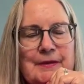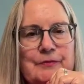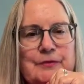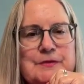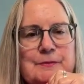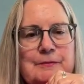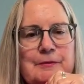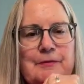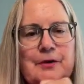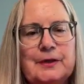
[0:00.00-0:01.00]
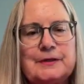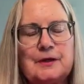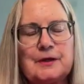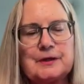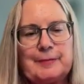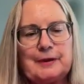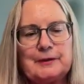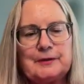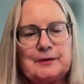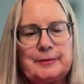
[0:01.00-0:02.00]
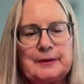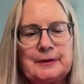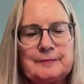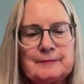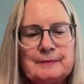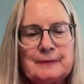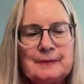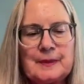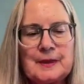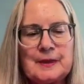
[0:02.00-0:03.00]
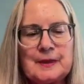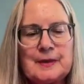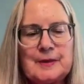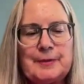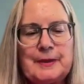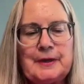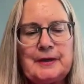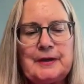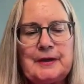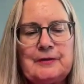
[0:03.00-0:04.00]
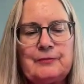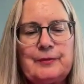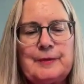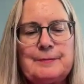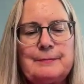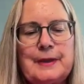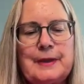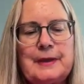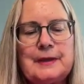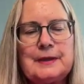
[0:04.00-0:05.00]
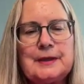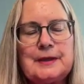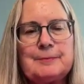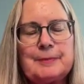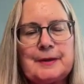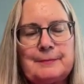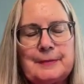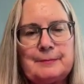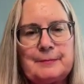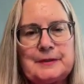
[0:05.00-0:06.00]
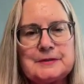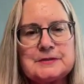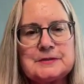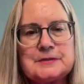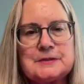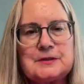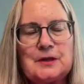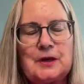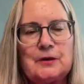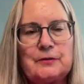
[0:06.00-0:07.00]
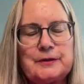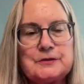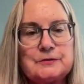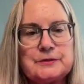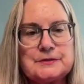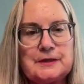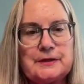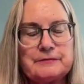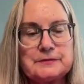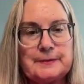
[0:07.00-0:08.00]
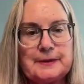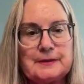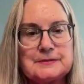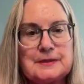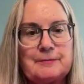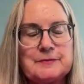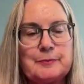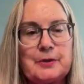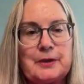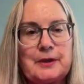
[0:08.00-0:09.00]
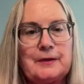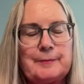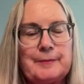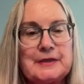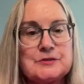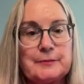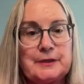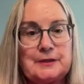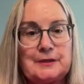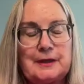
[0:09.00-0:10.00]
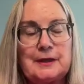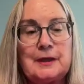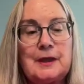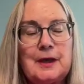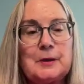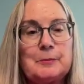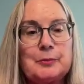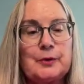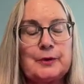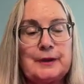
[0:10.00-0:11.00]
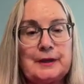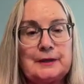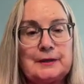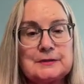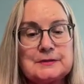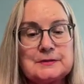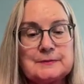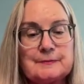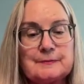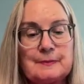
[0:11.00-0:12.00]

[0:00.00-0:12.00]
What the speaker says: And the first one we've already talked about a little bit, but if we make and keep commitments not only to ourselves, because that was brought out in the mastermind today, how important that is.